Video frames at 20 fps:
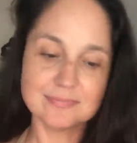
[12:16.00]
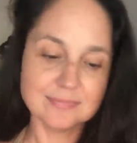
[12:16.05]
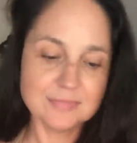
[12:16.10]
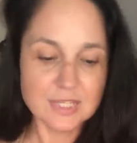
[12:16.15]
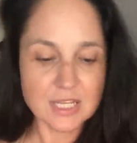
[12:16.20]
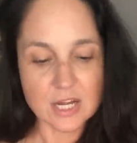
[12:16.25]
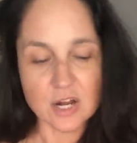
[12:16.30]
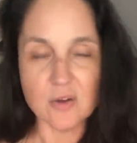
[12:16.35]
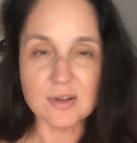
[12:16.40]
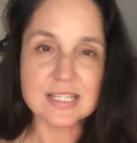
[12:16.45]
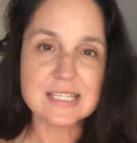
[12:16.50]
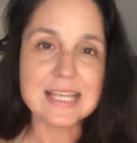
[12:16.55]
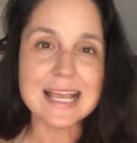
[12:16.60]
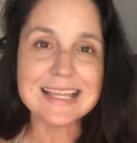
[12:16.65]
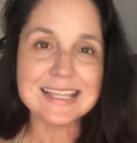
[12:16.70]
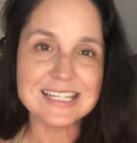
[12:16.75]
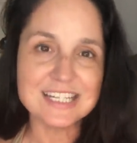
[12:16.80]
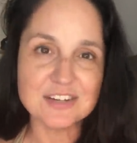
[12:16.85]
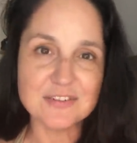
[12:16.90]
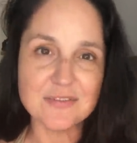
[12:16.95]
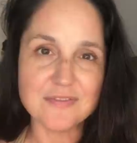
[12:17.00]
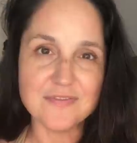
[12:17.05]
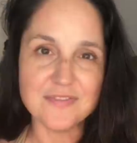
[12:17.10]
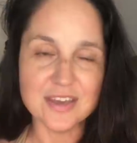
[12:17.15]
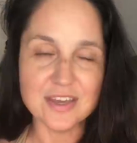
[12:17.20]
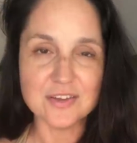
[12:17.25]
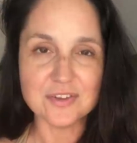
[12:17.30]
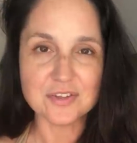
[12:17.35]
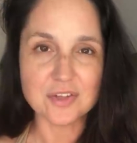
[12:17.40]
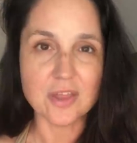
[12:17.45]
you know, a slightly different
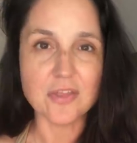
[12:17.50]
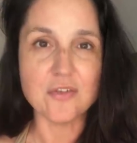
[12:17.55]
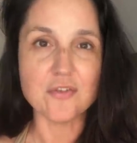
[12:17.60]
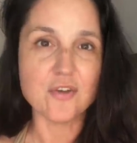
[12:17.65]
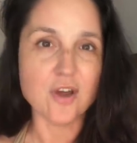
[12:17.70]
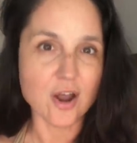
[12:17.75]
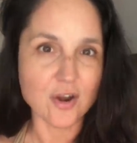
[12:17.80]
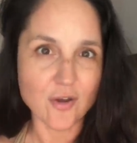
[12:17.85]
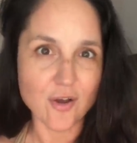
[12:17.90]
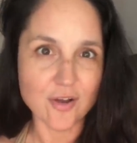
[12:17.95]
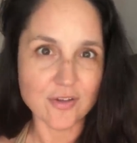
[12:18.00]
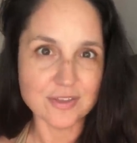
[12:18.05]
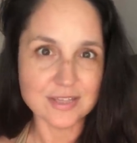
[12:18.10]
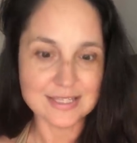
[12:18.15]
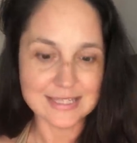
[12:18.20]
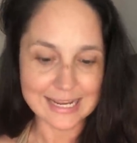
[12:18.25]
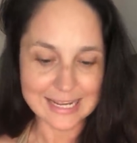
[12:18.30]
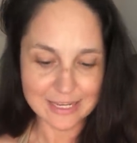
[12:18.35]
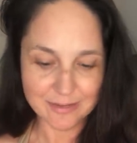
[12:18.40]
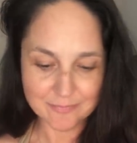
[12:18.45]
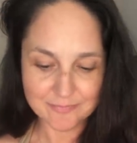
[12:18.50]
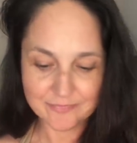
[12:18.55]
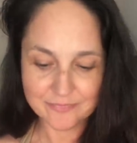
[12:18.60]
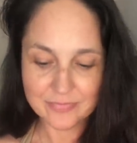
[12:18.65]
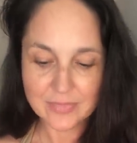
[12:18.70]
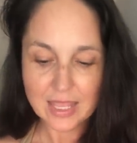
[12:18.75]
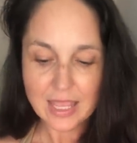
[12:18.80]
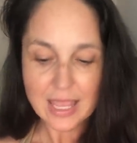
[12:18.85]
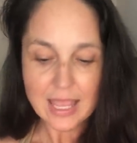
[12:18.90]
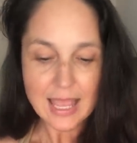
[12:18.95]
feel so that they're not all the same.
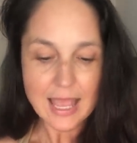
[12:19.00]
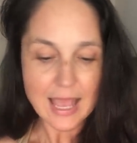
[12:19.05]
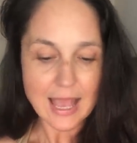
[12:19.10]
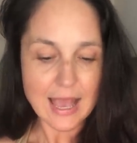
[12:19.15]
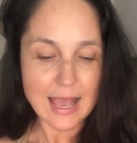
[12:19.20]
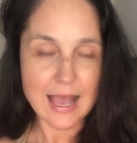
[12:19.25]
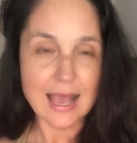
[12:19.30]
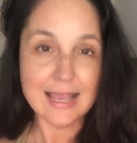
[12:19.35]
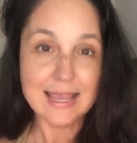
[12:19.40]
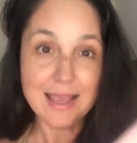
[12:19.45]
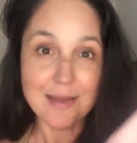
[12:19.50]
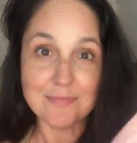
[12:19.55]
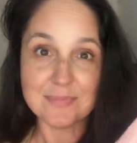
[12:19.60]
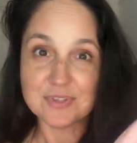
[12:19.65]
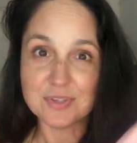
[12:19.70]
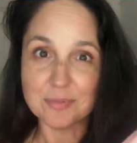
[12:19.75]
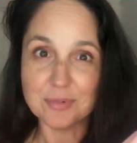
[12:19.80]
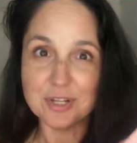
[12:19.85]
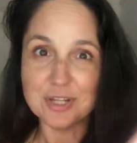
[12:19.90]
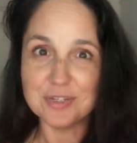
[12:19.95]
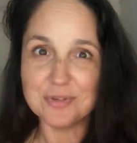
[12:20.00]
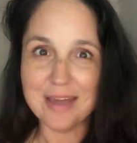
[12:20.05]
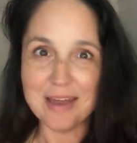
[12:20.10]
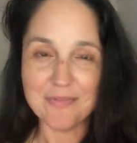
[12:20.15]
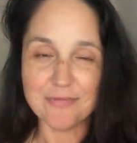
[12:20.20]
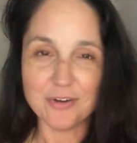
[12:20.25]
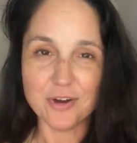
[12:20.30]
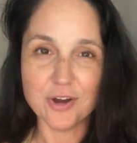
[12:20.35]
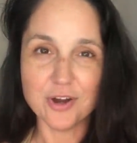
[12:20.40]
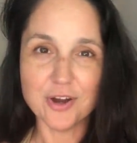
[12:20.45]
Yeah, so I'm gonna do that
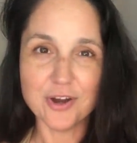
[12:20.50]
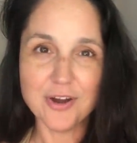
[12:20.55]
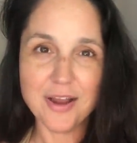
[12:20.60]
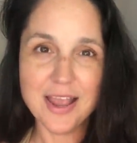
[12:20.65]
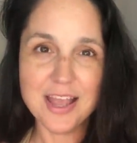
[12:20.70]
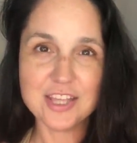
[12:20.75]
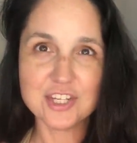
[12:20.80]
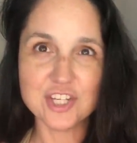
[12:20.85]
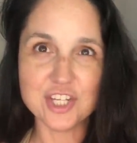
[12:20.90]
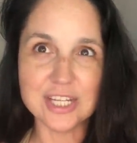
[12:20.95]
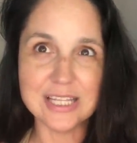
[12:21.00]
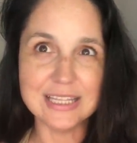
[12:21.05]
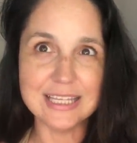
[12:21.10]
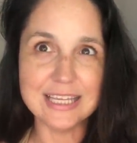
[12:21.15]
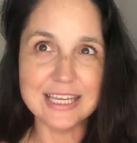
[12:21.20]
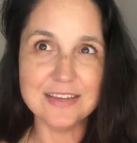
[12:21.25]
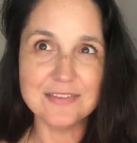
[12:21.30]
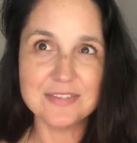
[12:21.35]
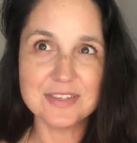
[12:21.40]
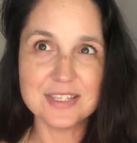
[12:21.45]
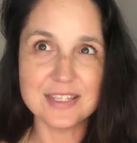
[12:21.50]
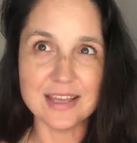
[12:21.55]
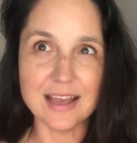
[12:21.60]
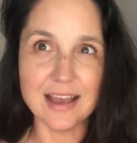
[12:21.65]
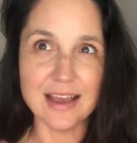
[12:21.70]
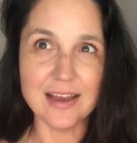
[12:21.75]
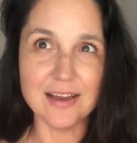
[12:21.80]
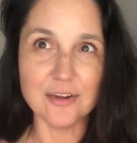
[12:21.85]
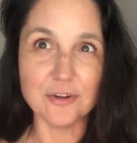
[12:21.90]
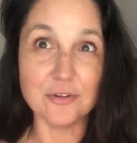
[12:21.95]
for her. She leaves
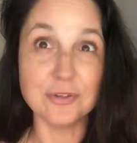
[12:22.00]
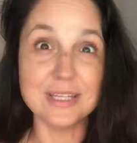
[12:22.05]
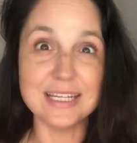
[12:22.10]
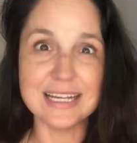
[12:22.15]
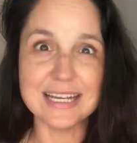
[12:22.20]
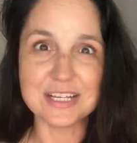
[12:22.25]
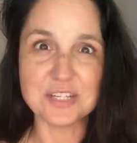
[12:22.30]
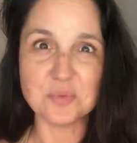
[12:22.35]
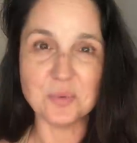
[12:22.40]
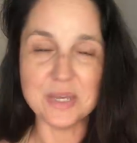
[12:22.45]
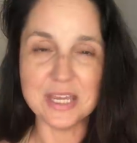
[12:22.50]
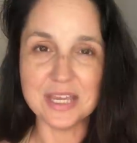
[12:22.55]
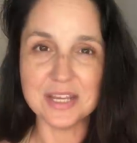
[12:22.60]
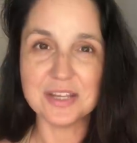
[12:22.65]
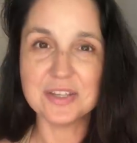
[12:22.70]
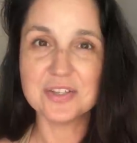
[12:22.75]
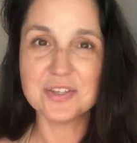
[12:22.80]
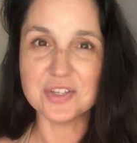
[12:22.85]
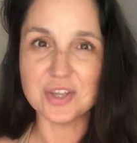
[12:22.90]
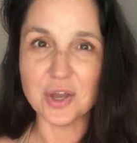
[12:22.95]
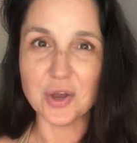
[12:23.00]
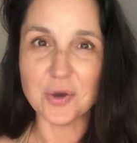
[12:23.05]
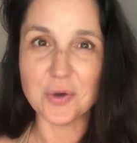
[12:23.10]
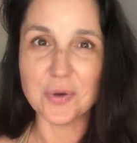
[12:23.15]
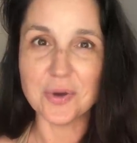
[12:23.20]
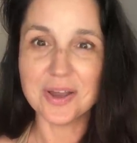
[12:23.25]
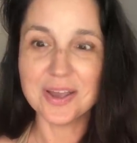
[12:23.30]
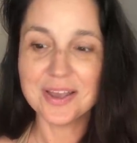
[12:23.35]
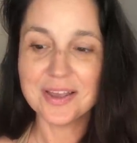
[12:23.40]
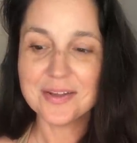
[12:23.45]
early next week,
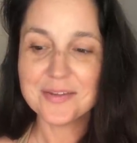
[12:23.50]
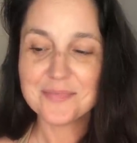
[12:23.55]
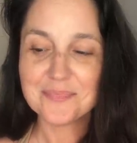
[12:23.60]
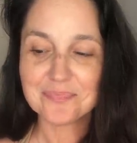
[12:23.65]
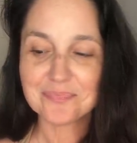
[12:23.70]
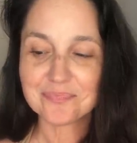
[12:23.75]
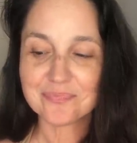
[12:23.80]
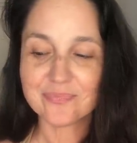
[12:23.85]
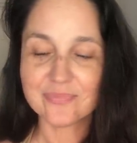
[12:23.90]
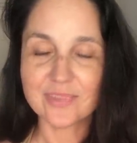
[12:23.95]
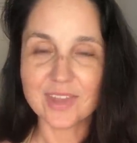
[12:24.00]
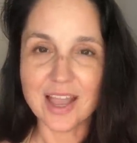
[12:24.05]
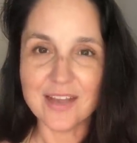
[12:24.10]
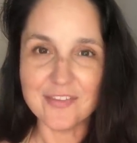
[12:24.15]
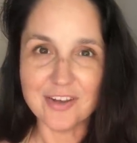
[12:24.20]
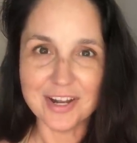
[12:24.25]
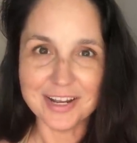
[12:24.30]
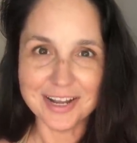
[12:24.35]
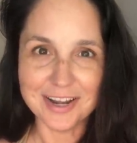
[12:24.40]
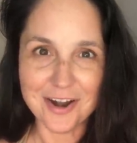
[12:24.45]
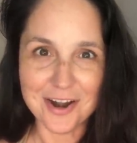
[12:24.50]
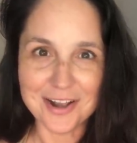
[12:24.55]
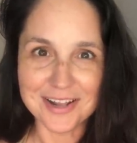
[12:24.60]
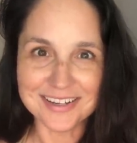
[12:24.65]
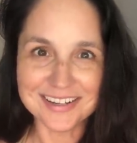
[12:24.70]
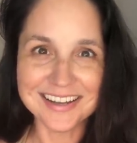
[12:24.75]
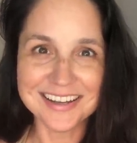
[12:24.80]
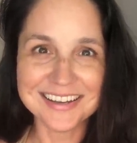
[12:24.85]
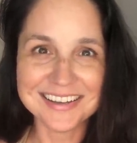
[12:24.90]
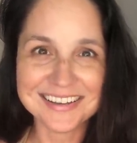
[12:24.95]
so I've gotta get on
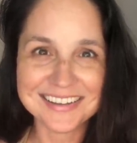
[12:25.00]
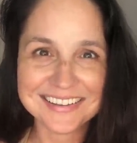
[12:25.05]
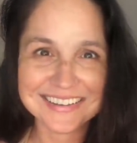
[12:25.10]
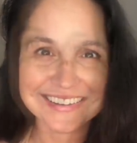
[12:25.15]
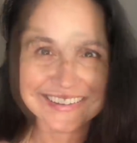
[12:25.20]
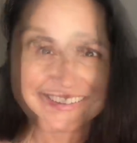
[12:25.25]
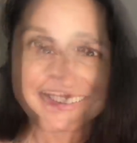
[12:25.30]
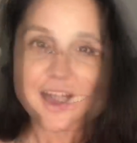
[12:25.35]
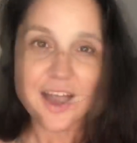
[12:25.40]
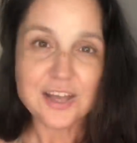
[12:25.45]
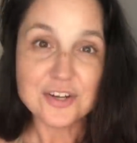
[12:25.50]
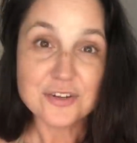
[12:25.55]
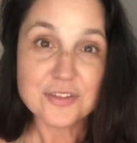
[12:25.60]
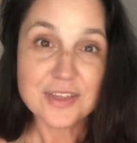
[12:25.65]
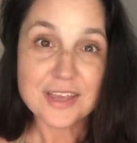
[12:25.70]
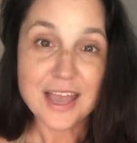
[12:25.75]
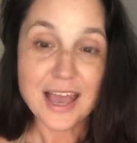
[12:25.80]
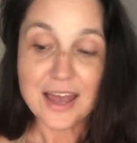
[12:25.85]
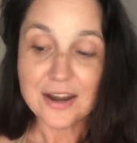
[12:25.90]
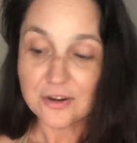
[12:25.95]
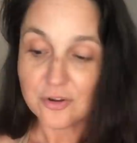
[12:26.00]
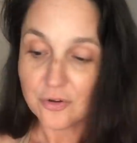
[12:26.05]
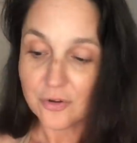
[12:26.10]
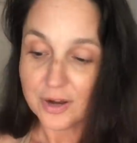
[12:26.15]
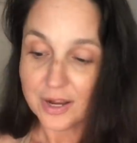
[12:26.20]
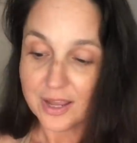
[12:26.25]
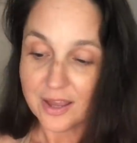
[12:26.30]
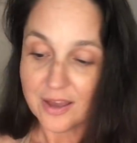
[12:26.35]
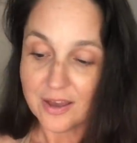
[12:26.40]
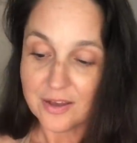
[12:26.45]
it. Under the
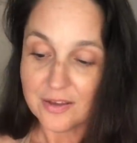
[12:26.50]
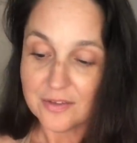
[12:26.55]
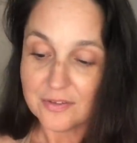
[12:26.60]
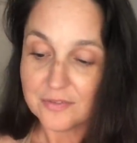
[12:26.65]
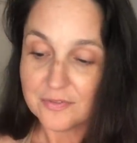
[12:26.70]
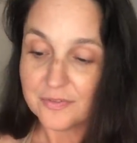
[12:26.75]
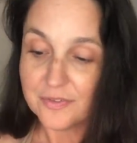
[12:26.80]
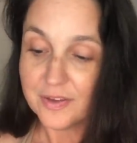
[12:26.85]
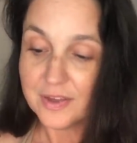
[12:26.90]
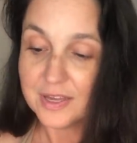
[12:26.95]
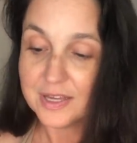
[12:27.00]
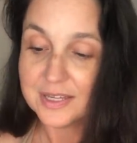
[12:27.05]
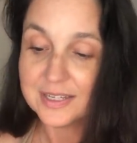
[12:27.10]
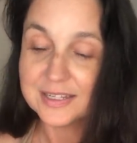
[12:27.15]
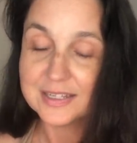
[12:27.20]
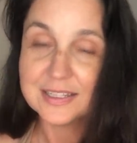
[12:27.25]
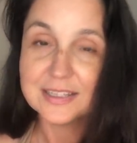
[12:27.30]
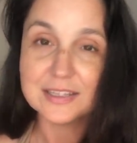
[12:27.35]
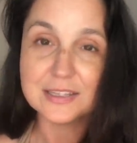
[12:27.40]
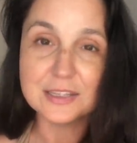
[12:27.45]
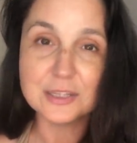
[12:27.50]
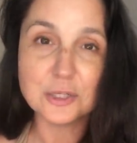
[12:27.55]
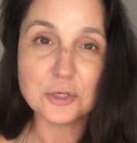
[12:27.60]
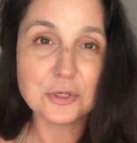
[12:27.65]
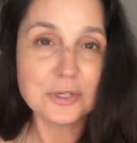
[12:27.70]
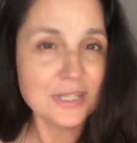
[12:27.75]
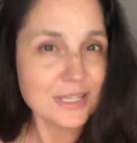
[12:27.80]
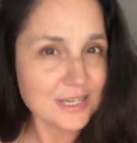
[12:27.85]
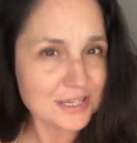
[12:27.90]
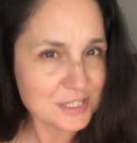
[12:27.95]
category of
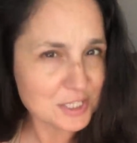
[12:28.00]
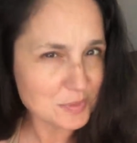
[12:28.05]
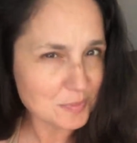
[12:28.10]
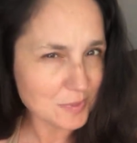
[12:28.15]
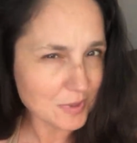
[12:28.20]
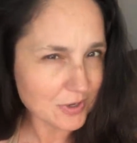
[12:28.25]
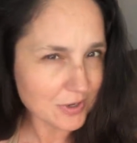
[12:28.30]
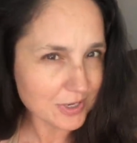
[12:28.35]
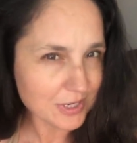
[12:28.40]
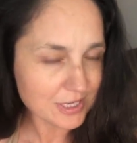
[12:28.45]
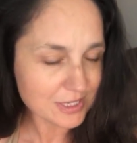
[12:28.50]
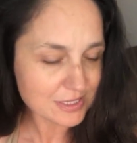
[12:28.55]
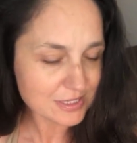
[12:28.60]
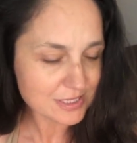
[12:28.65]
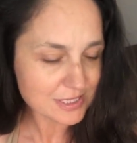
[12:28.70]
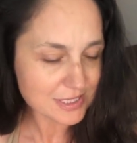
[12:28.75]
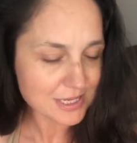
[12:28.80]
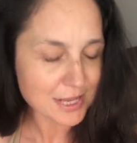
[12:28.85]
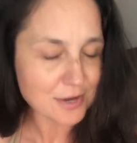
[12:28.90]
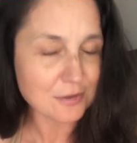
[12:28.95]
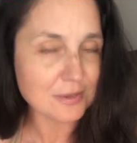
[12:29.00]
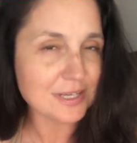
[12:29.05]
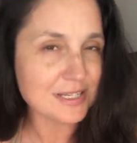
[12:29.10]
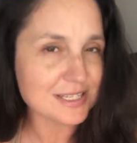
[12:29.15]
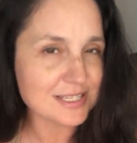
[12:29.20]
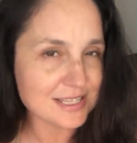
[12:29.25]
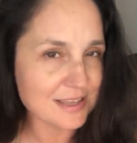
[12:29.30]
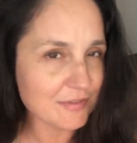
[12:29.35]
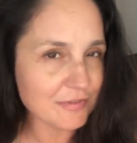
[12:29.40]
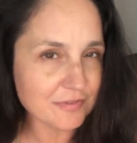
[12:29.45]
learning experience, I don't like to
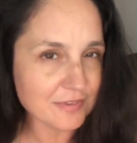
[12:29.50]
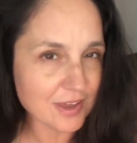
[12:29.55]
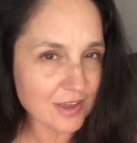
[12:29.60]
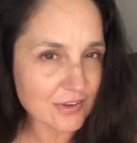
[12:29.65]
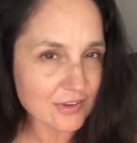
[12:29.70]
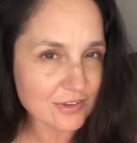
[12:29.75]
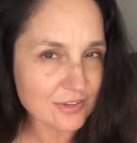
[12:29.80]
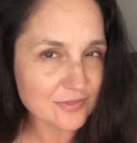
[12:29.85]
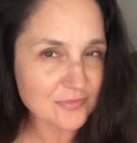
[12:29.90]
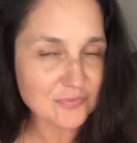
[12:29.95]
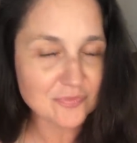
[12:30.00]
say fail,